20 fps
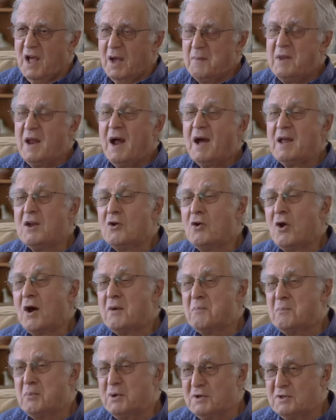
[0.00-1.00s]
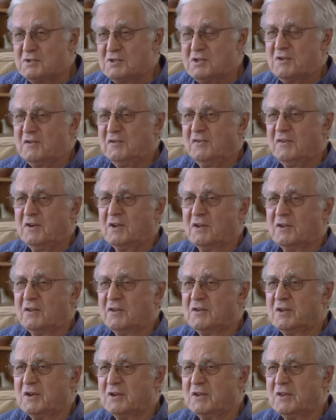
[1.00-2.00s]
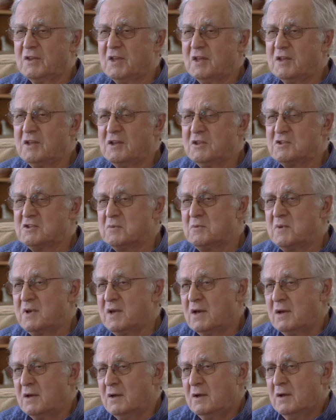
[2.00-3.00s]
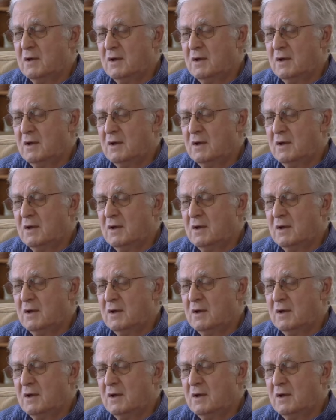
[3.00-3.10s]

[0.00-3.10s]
I mean, I know I personally felt that there needs to be a,